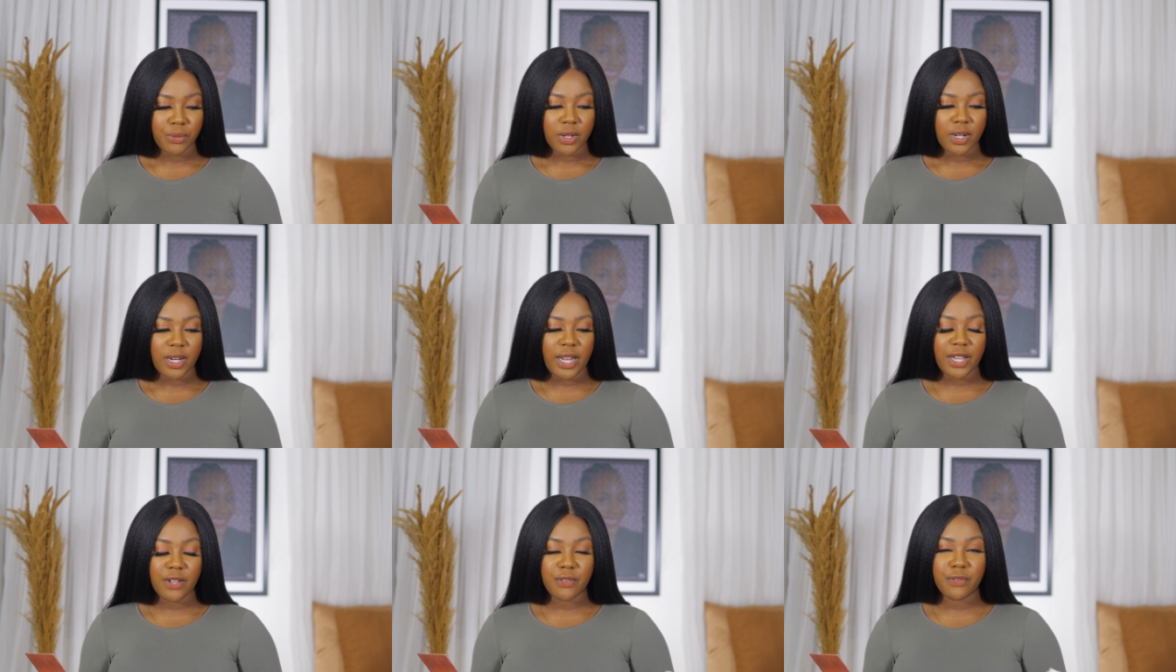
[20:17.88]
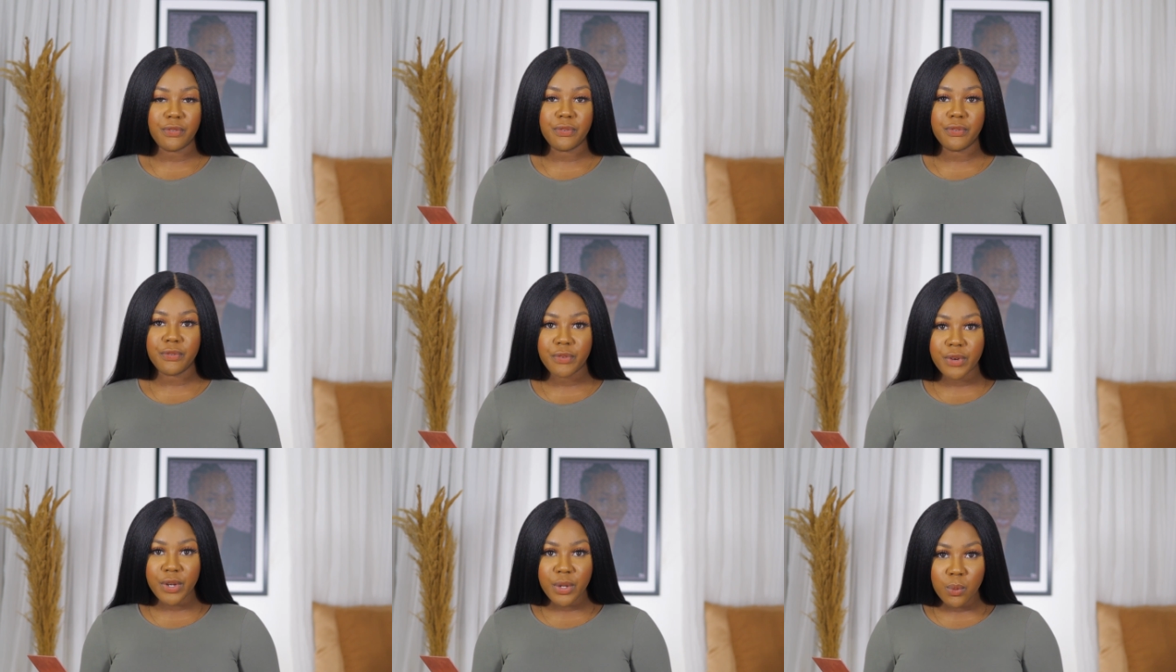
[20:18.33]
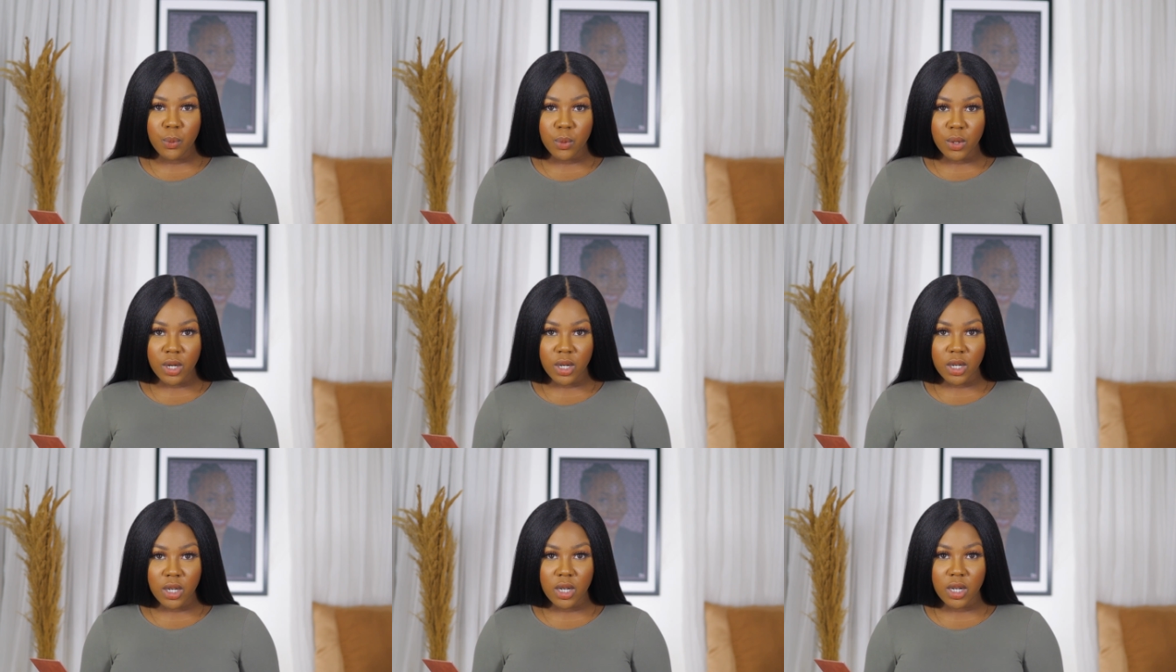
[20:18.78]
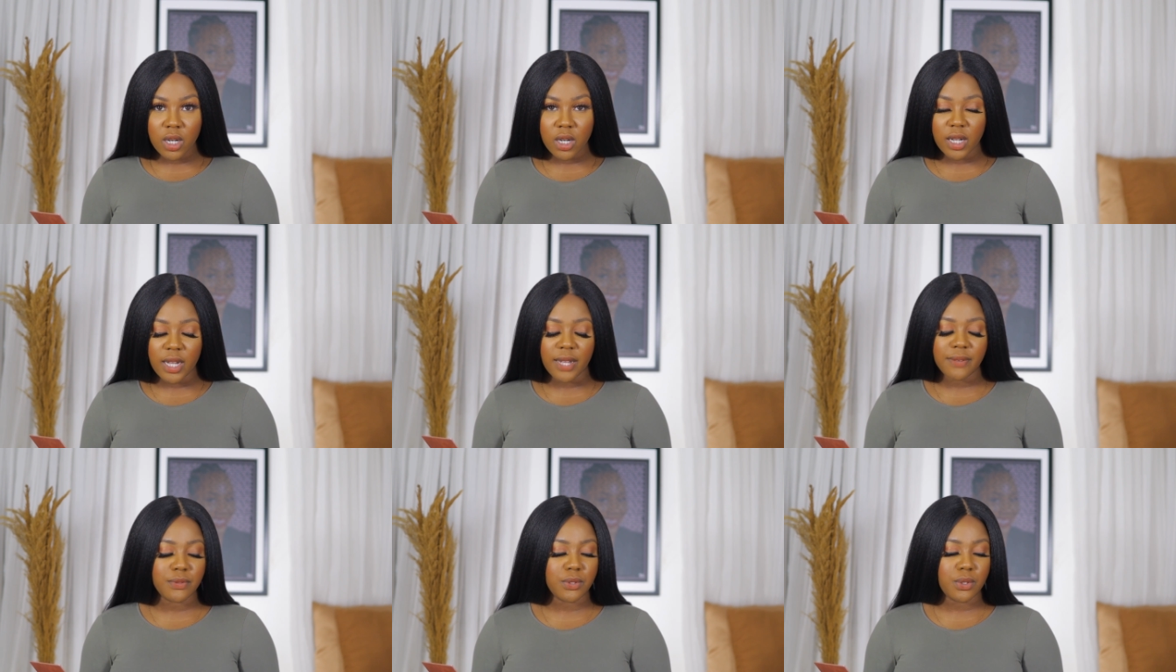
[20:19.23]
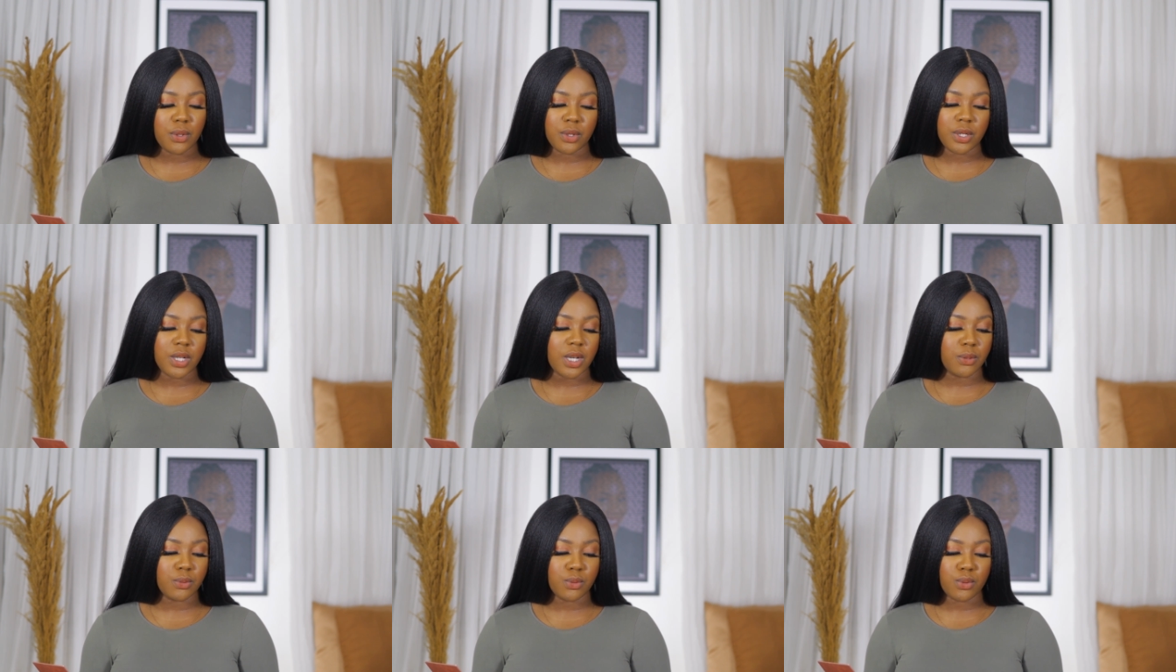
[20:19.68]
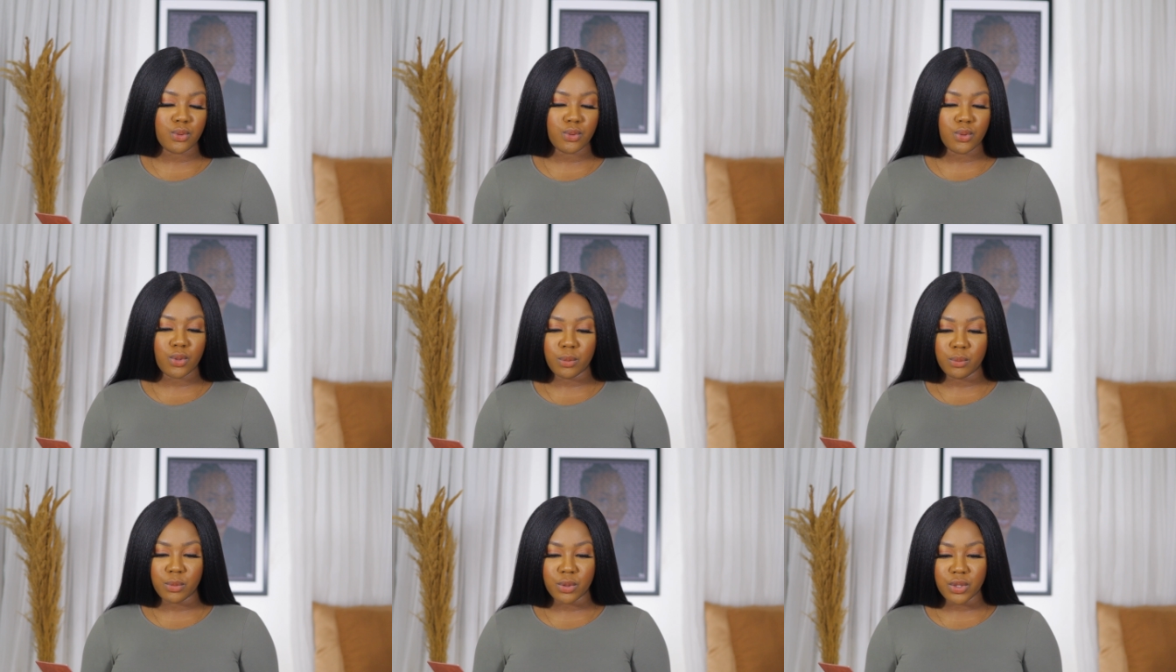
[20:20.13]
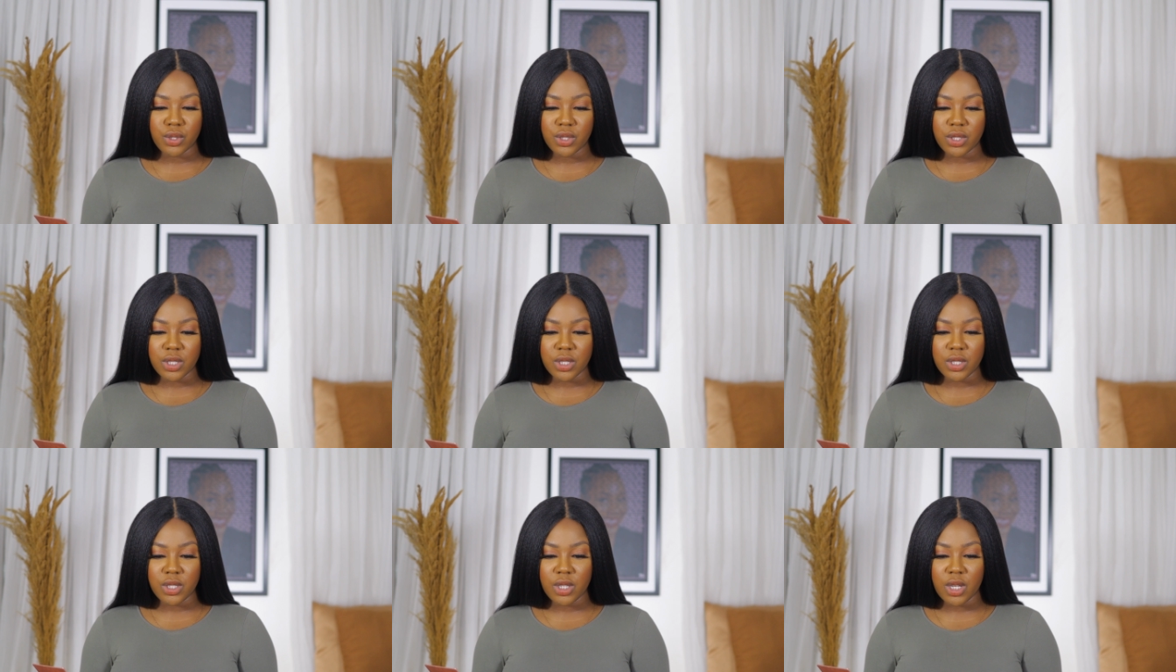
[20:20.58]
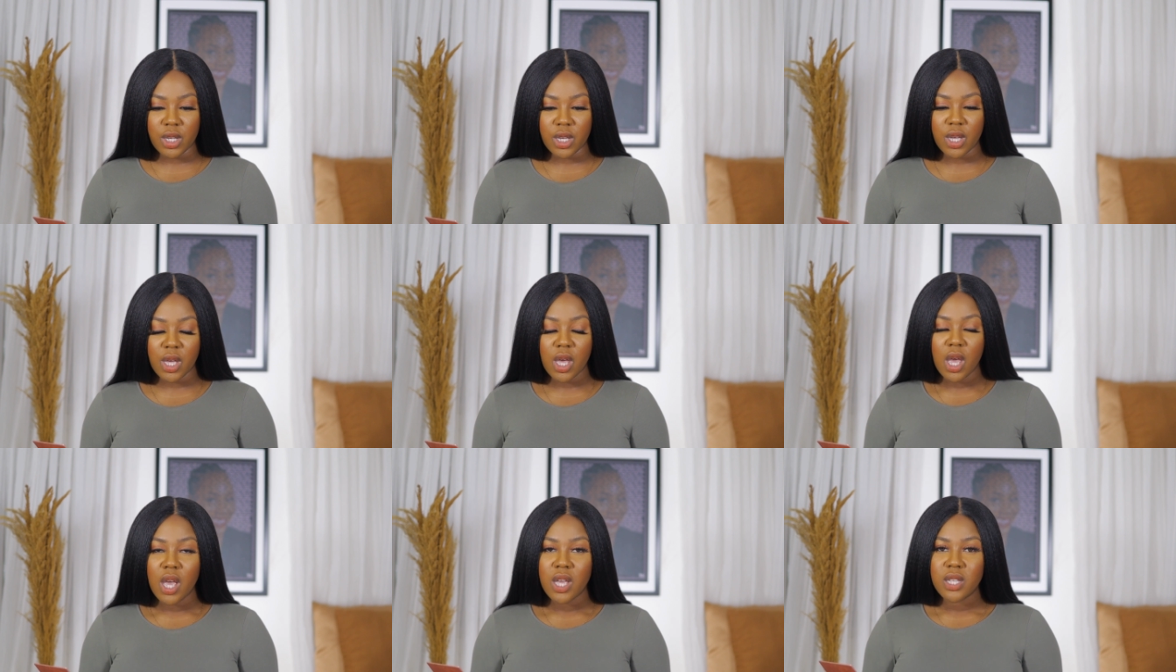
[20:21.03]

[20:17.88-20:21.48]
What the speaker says: Like, free work, I've turned down so much this year.